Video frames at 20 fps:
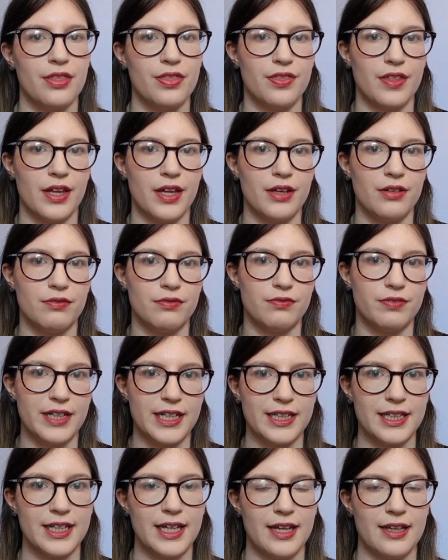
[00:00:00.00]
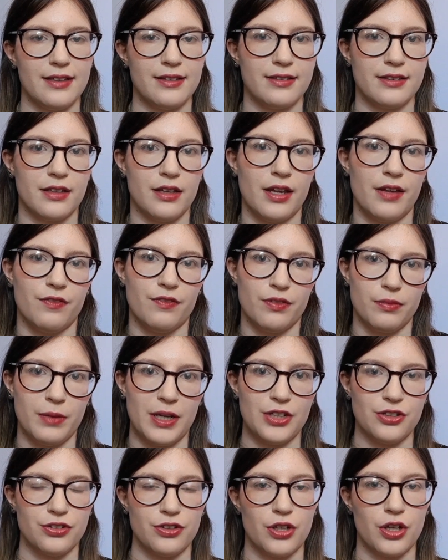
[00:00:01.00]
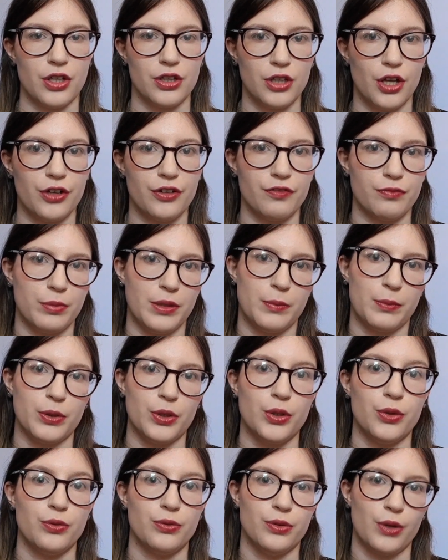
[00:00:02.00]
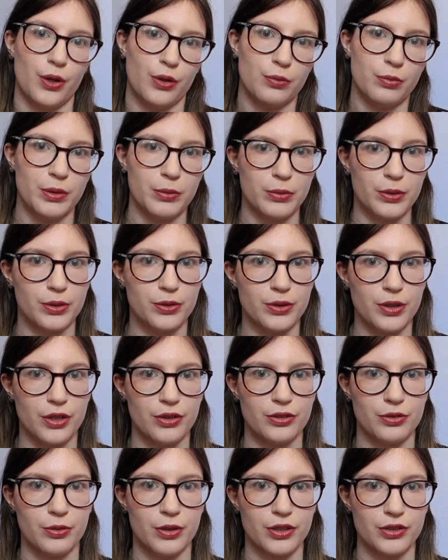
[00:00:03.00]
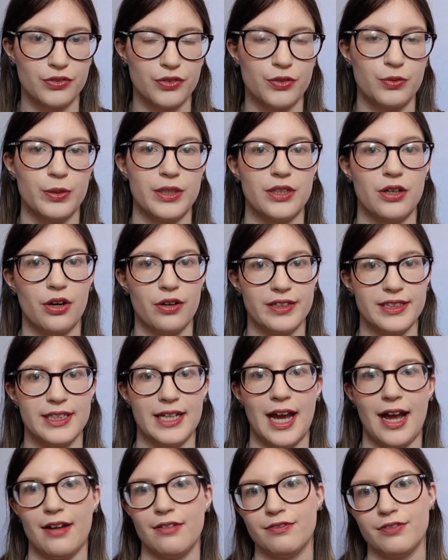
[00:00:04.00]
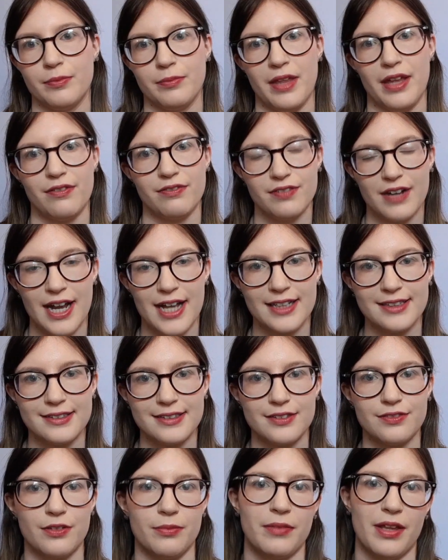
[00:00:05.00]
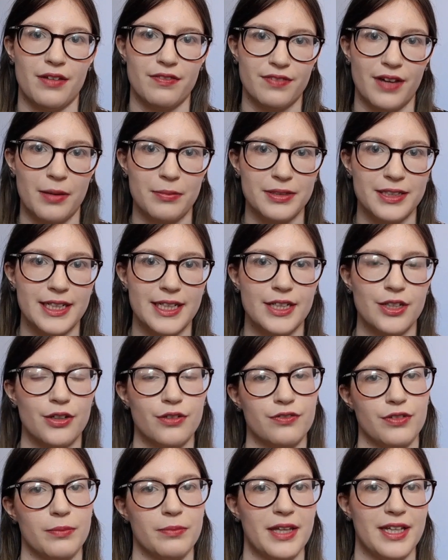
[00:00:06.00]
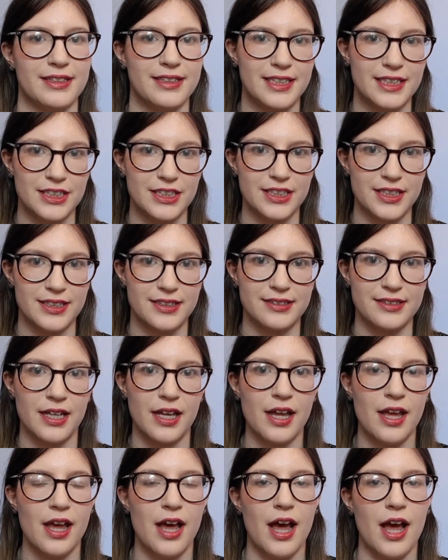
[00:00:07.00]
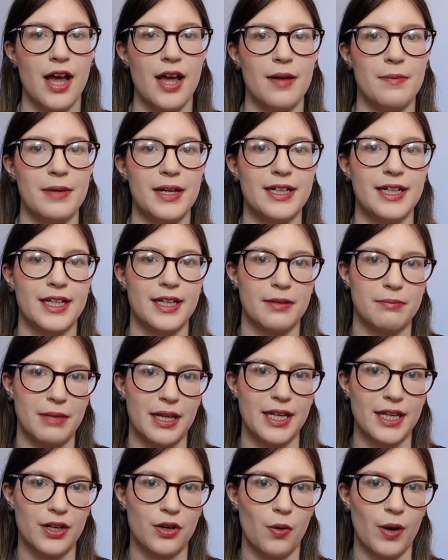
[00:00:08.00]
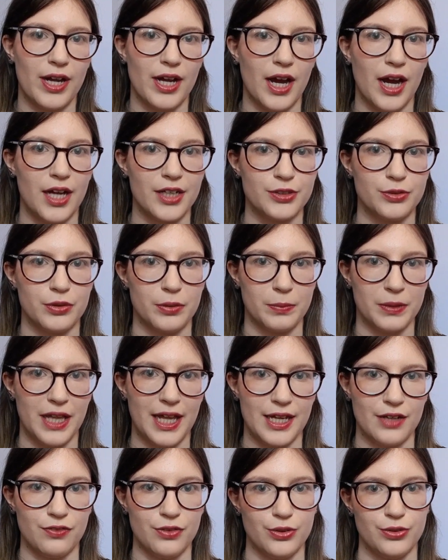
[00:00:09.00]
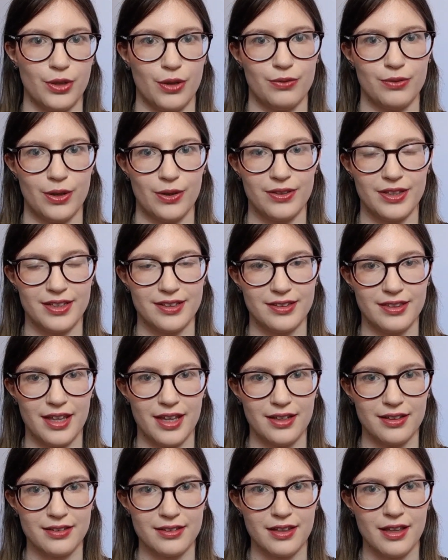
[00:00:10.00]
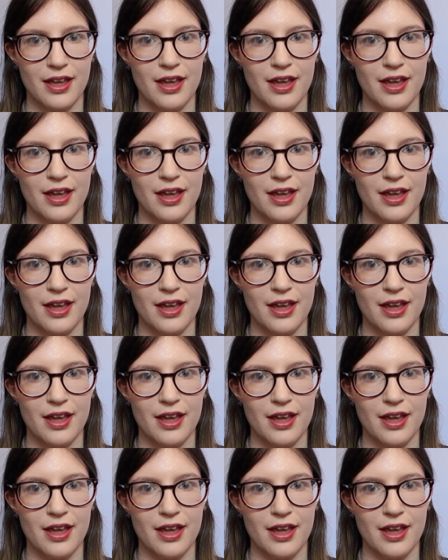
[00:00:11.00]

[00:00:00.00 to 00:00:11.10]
that really is information that a lot of people who know people who go to Oxford will already have from their friends, from their family or from their teachers um, and it can make it quite hard to apply if you don't know these things